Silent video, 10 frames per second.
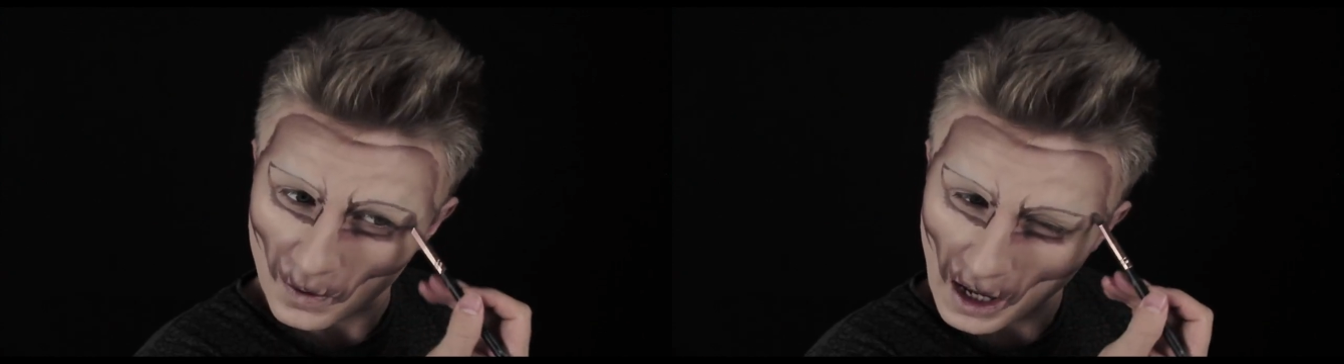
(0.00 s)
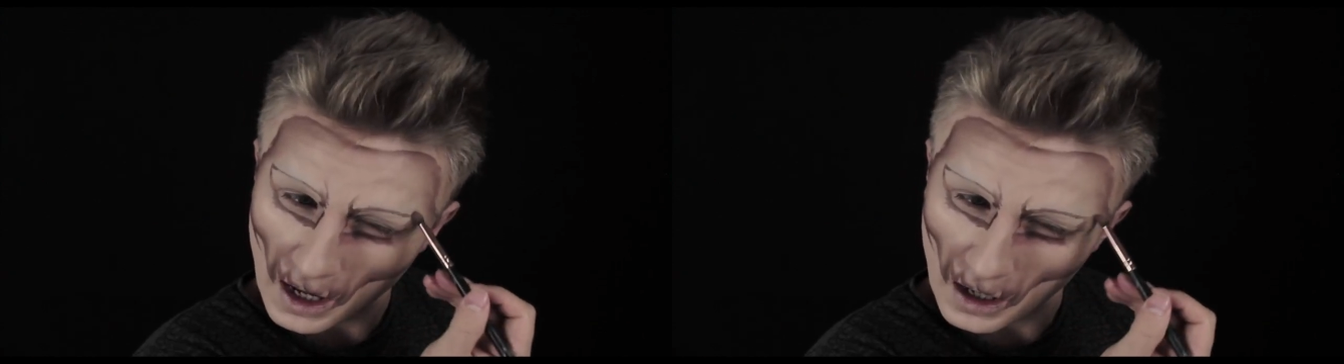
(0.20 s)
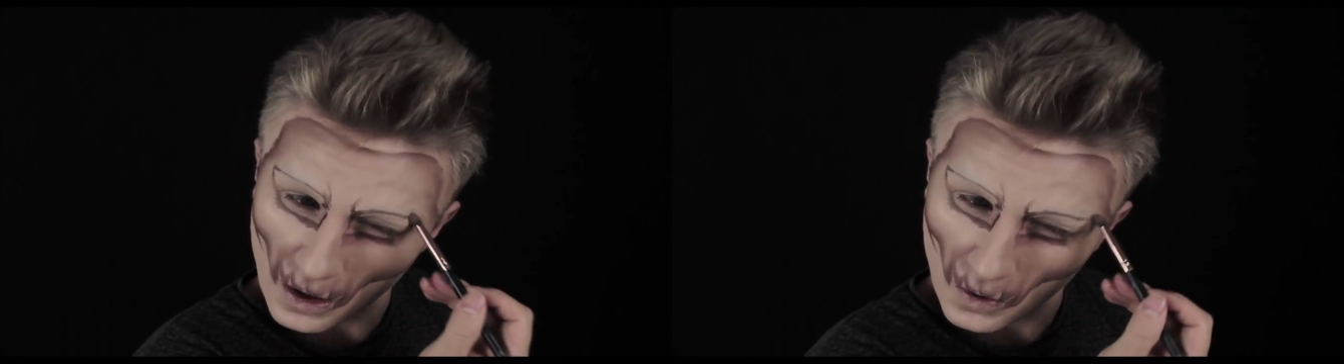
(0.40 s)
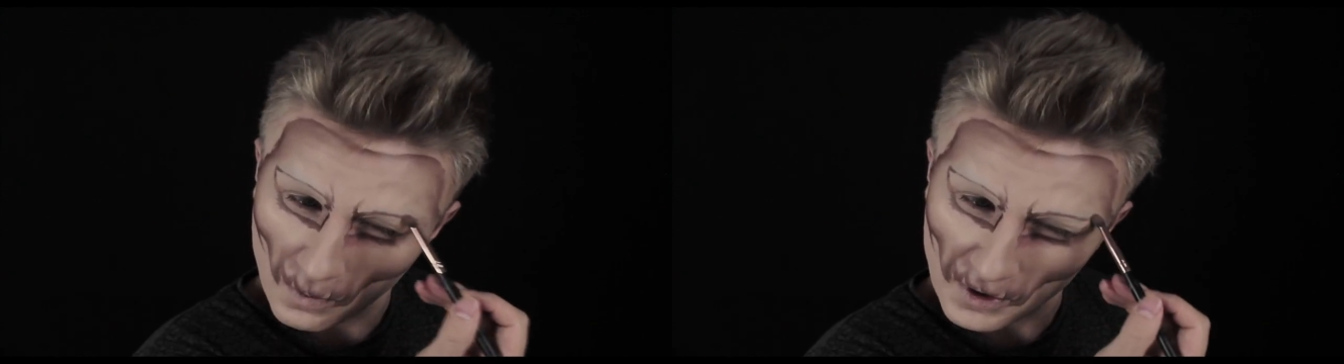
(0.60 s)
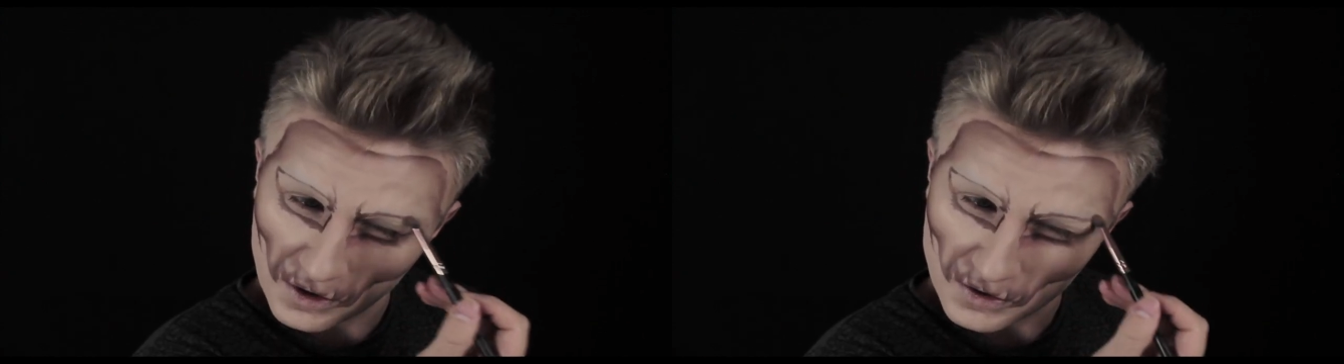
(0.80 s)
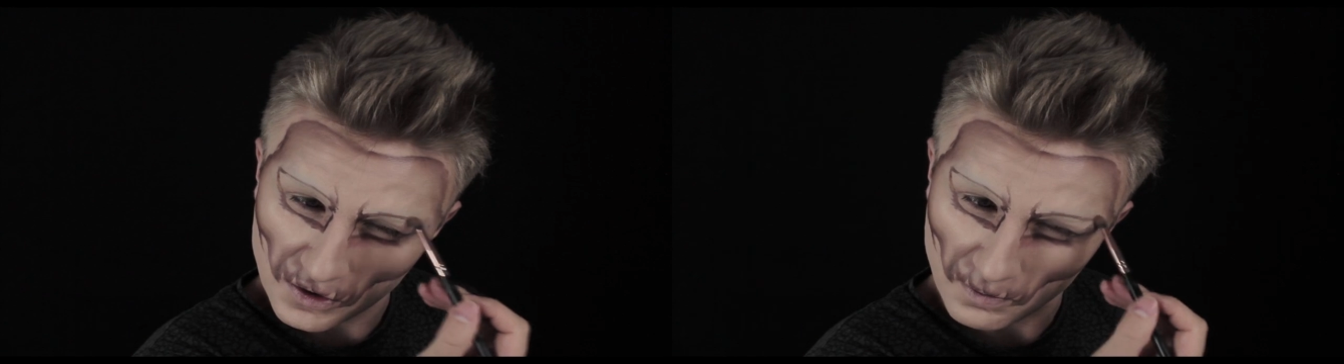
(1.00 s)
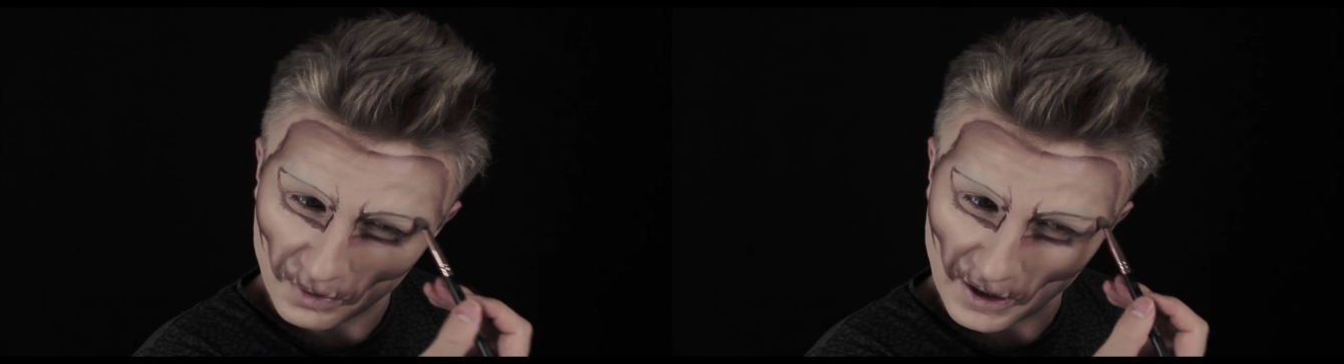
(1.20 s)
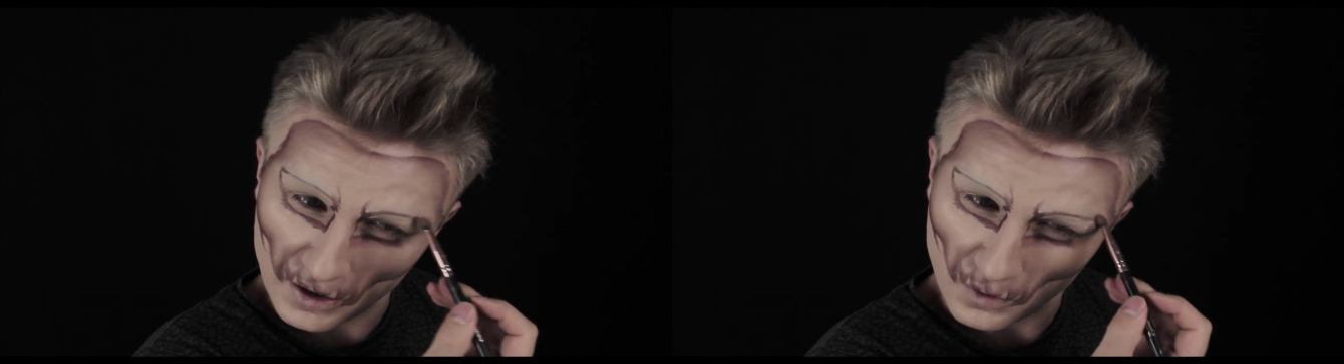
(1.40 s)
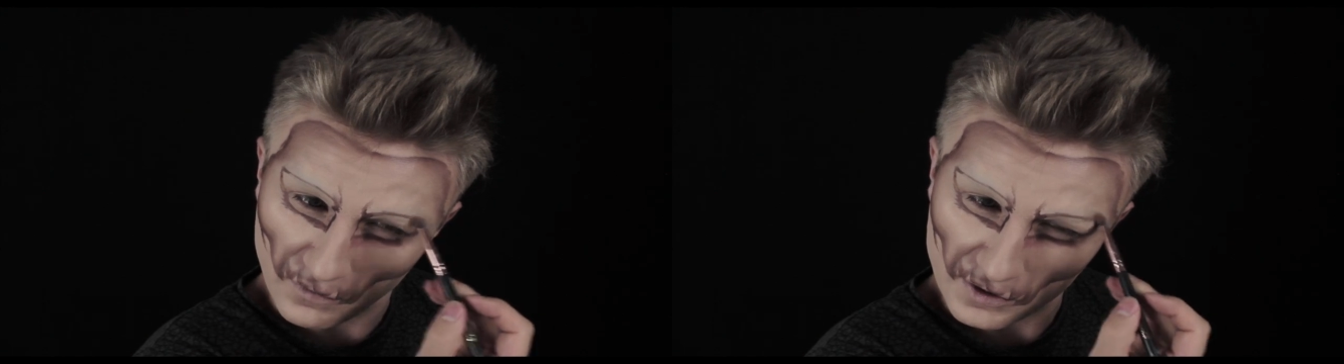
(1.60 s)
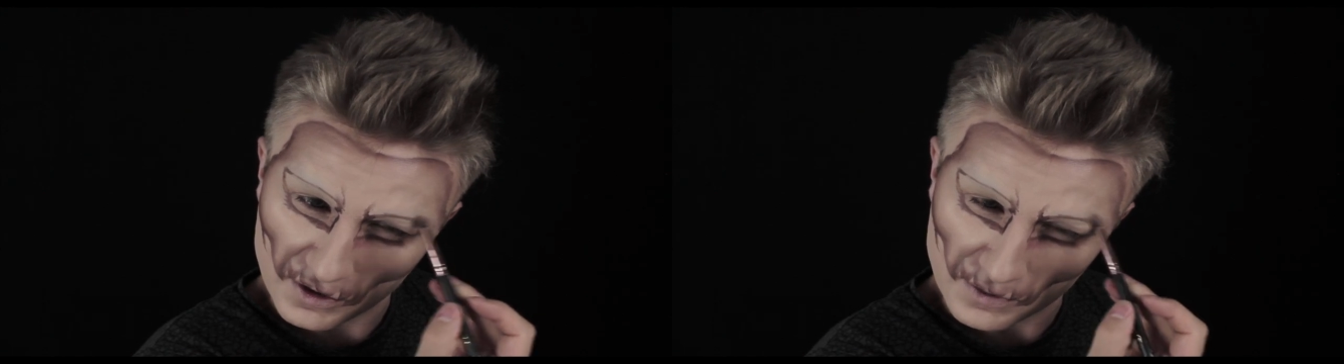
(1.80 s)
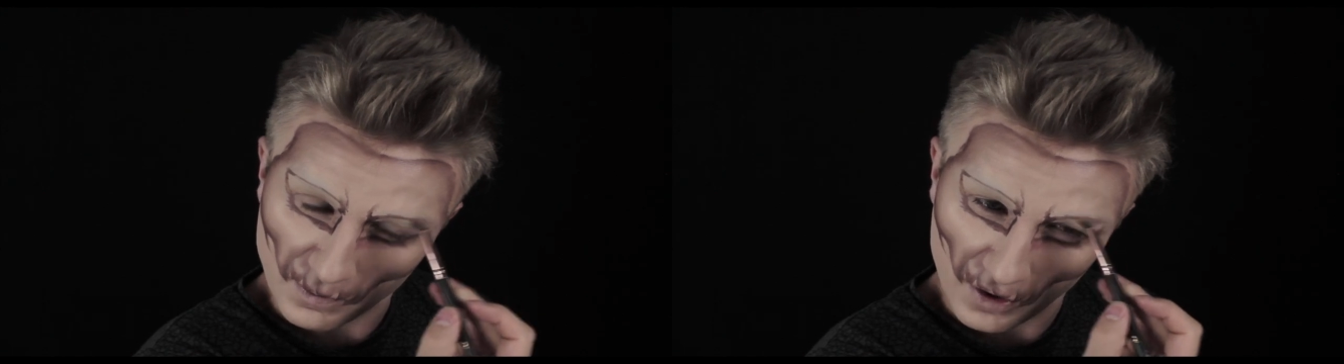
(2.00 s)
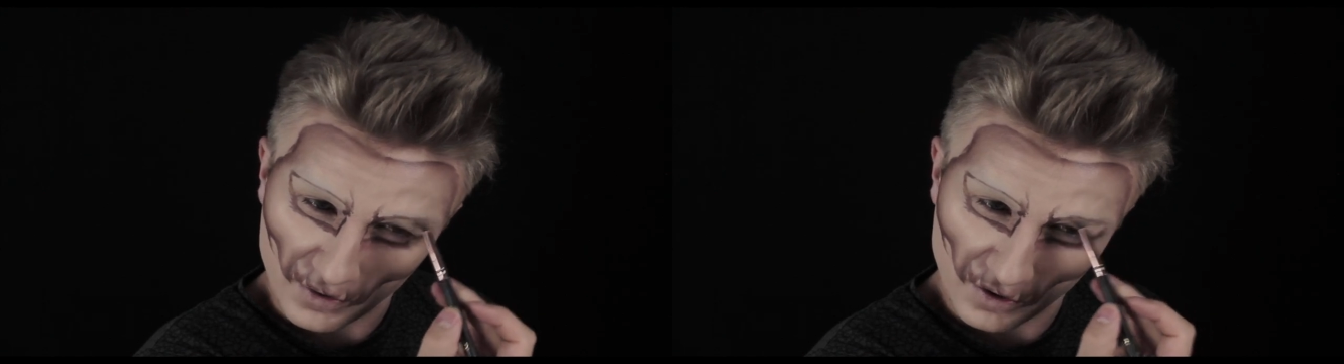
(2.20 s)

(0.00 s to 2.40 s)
Ow, make sure you blend over the spot